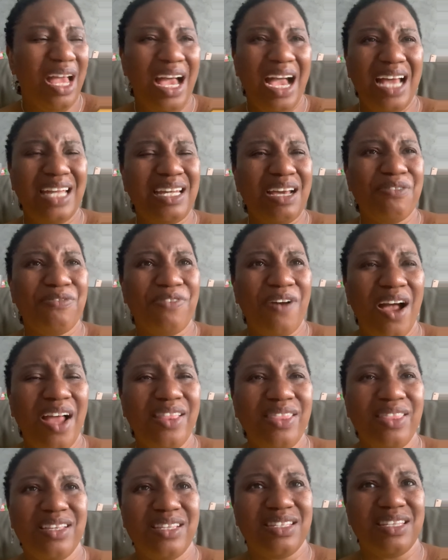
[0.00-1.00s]
And I
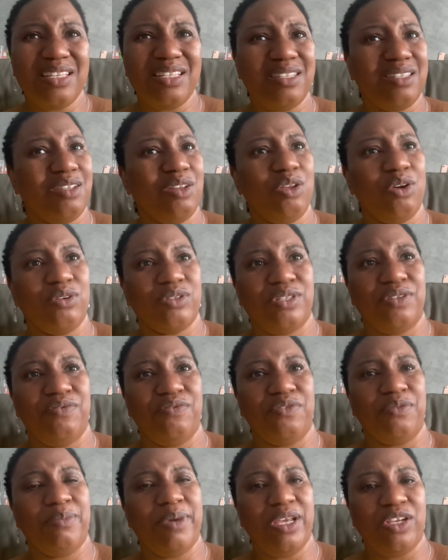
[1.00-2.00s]
find the Sisterlocks
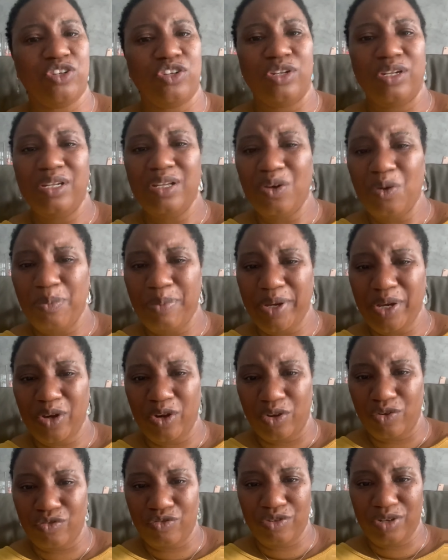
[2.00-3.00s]
information a little bit
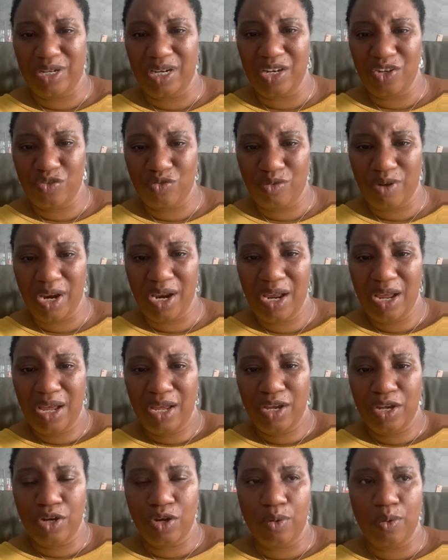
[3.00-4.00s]
contradictory.
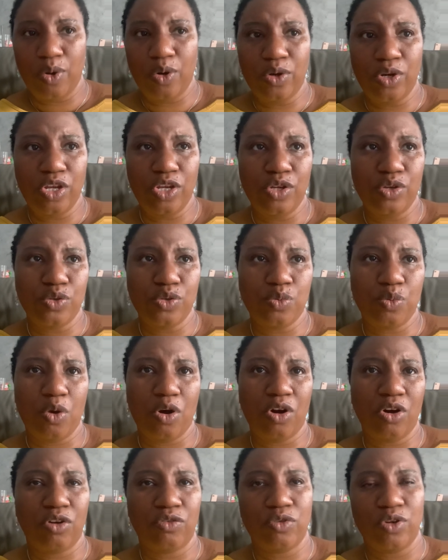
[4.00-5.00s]
You know, only use
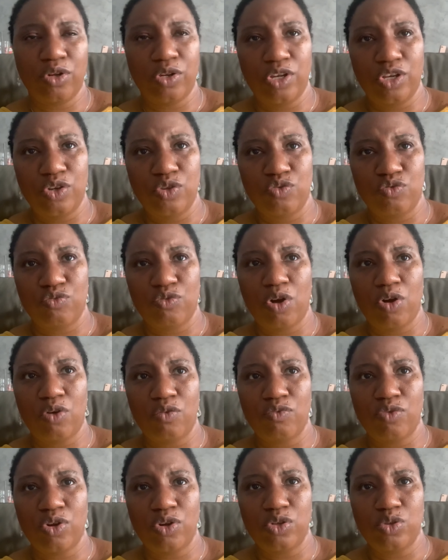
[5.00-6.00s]
water, only use
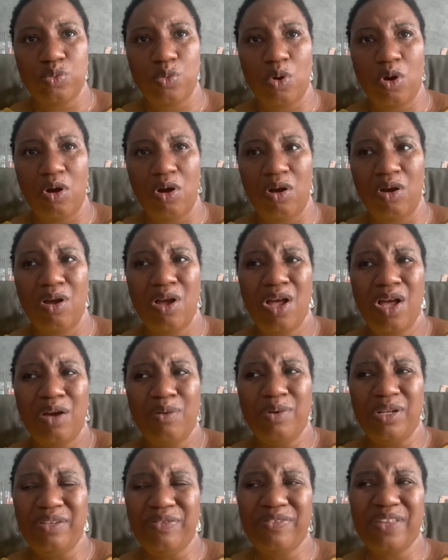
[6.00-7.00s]
rose water.
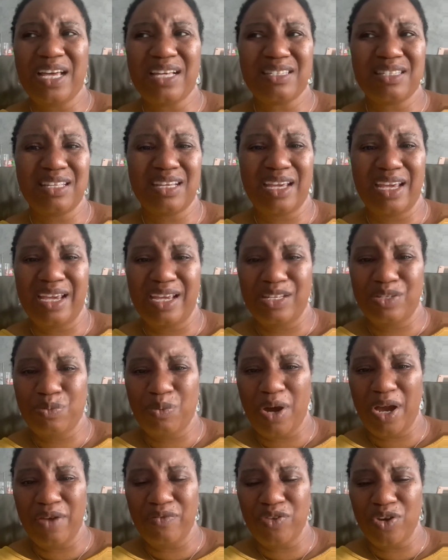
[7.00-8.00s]
Well, if that's the case,
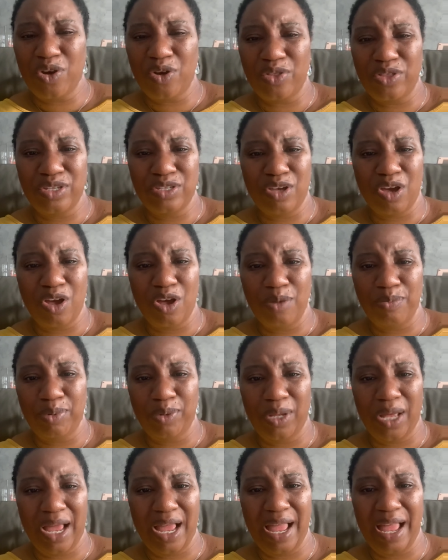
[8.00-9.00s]
why have you got this
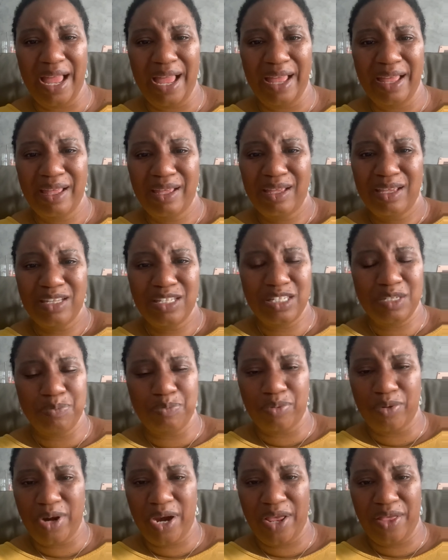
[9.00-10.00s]
herbal hair
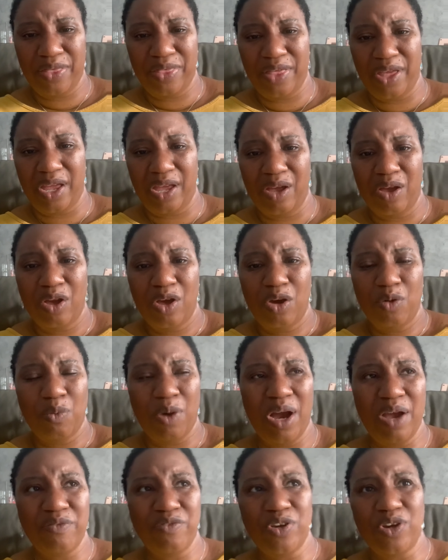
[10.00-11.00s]
spray thing?
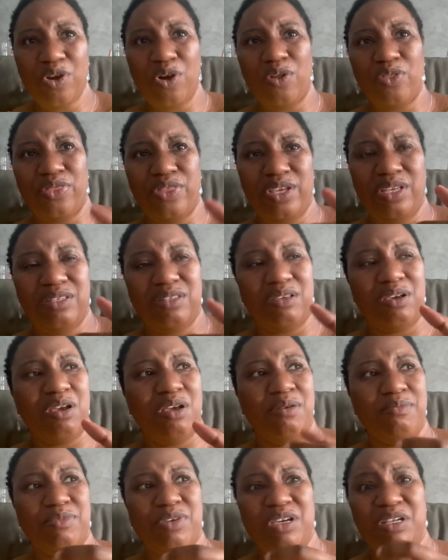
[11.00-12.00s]
Why have you got this
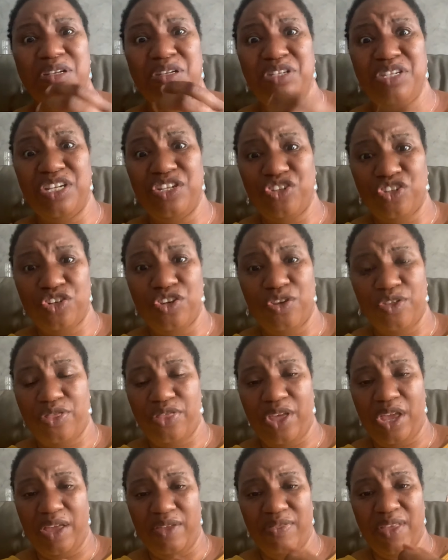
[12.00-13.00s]
conditioner
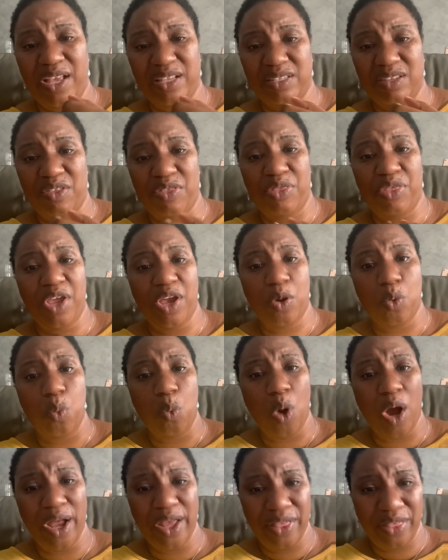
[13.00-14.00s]
thing that's a thick
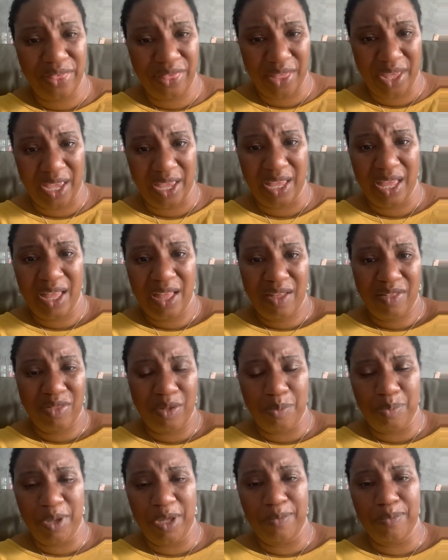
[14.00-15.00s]
white thing
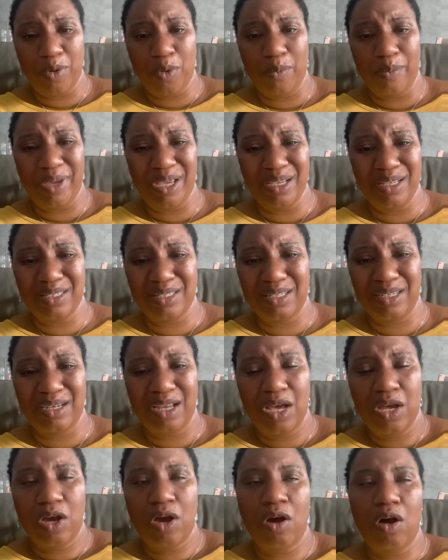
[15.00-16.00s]
that people mix and,
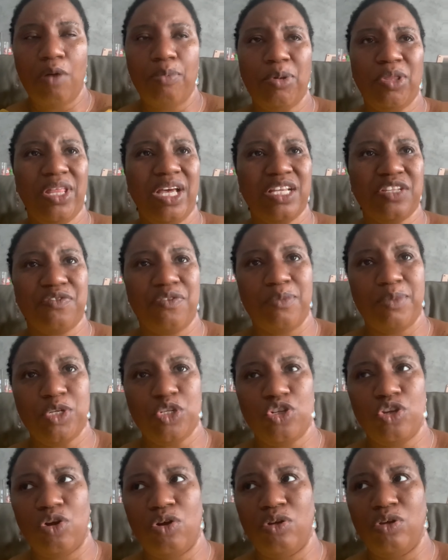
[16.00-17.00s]
oh, but that's for
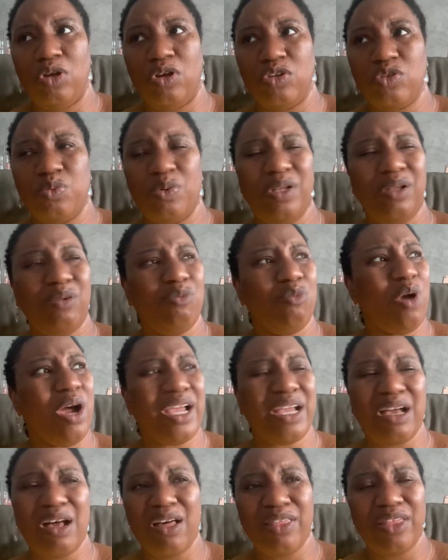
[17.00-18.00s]
mature locks. Well, why
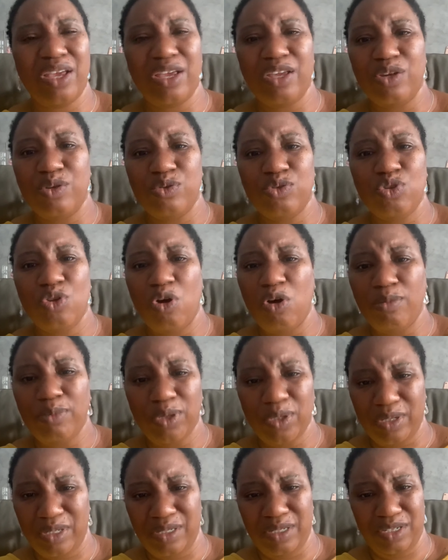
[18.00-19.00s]
can't they use normal
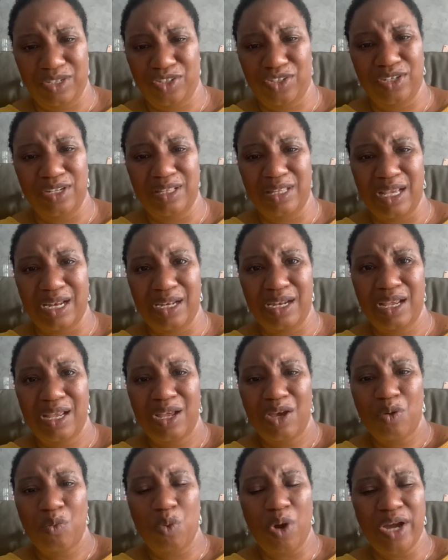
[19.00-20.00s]
conditioner then?
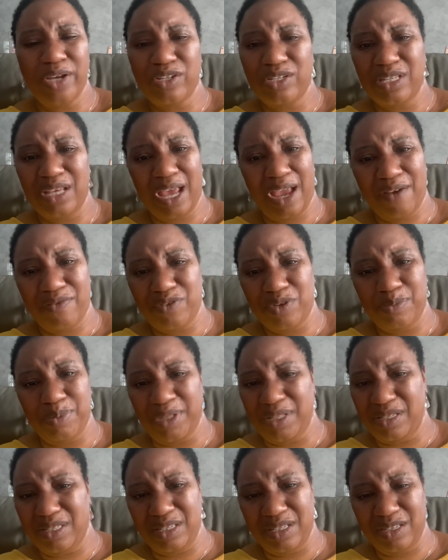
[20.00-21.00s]
Why does it have to be
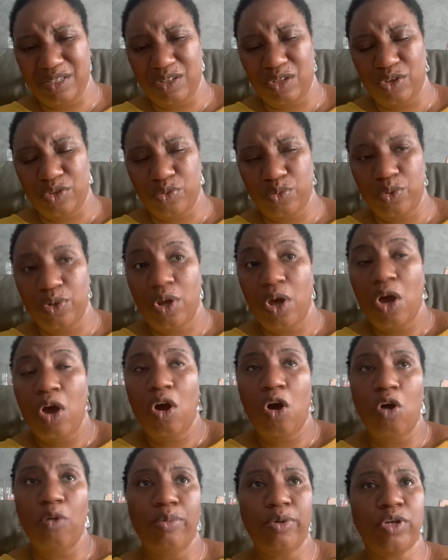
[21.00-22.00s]
the Sisterlocks one?
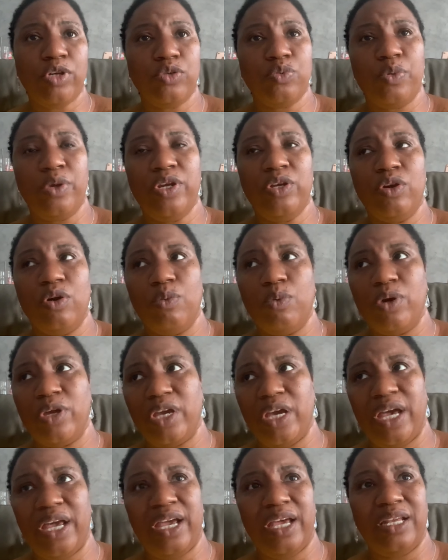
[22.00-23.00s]
Oh, because we know what
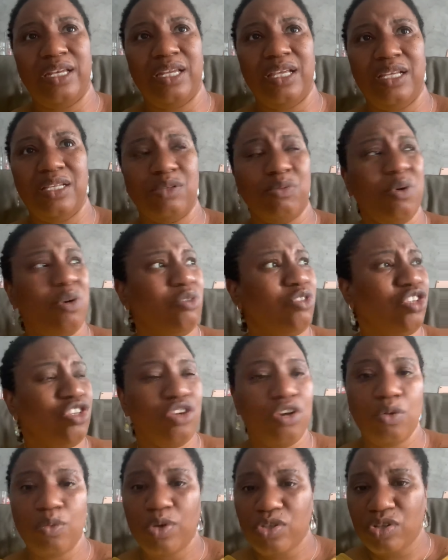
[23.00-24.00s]
your hair needs. Well, do you
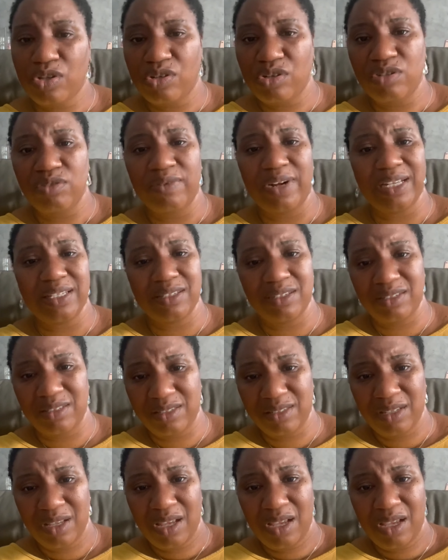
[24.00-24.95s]
know what? So do the Rastas.